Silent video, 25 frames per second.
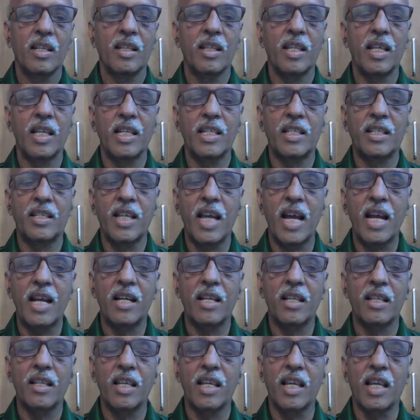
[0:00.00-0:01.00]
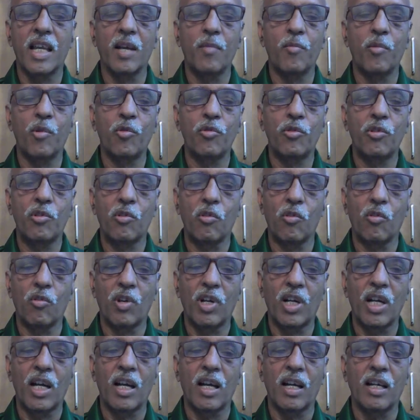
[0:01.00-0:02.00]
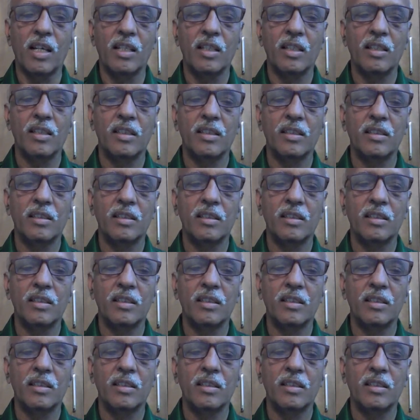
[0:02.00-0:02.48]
They chant the above shloka